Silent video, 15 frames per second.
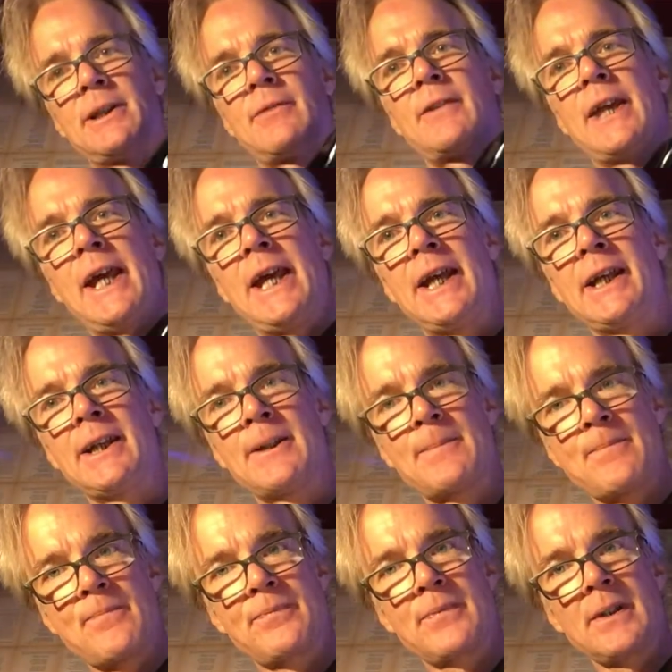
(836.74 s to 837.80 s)
of the A.
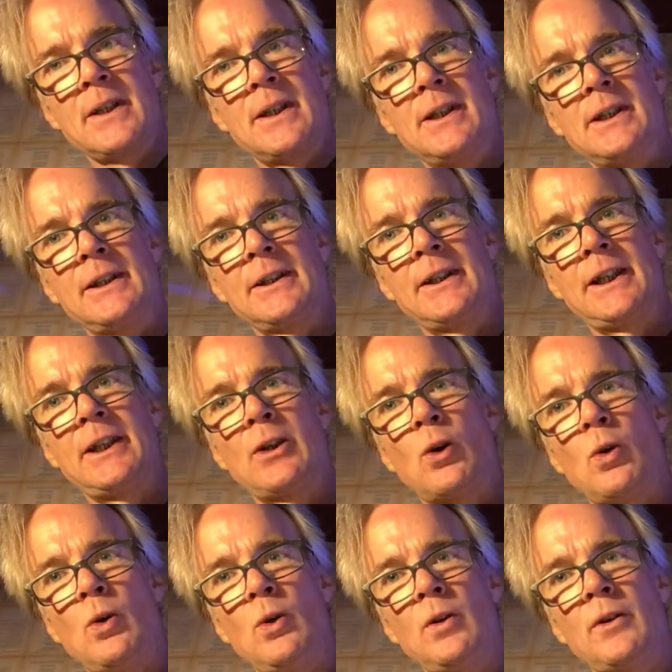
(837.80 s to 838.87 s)
The
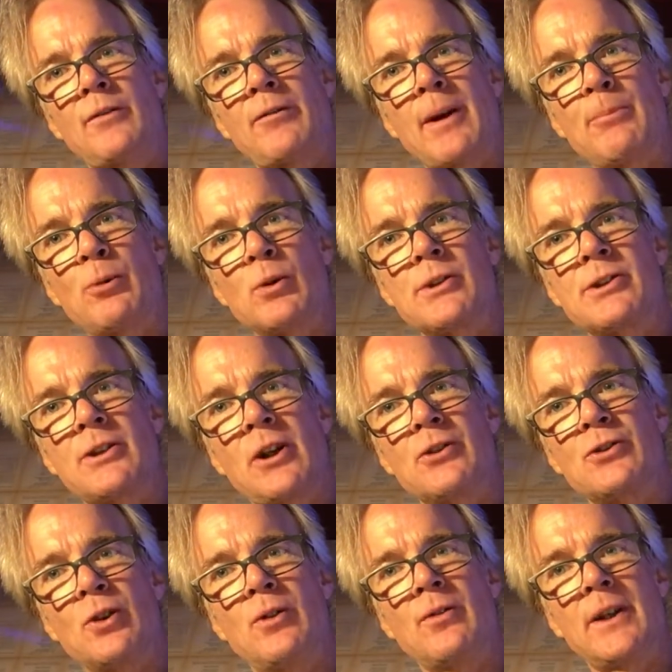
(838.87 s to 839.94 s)
whole fretboard starts
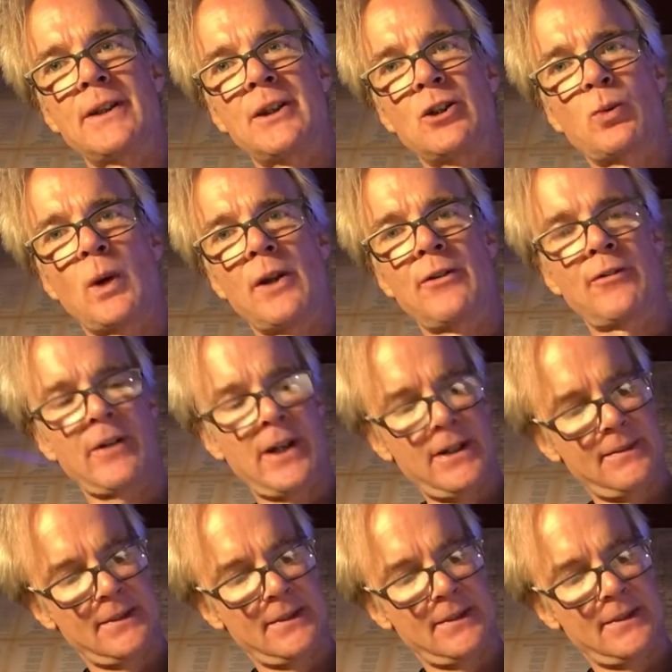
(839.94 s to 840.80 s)
over at the 12th fret.